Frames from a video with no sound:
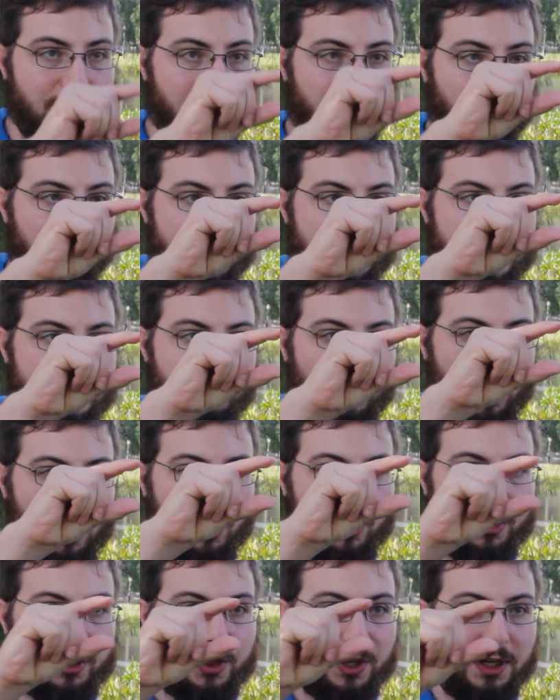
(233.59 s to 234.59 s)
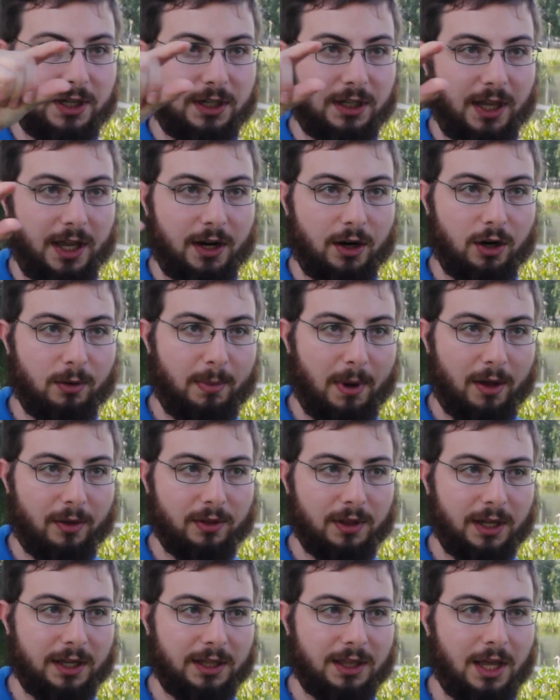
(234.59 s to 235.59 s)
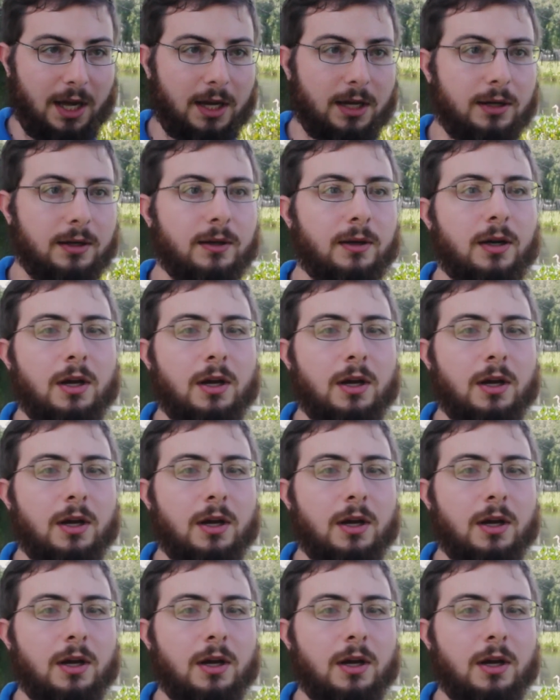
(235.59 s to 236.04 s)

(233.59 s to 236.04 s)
a very small, thin layer about like that,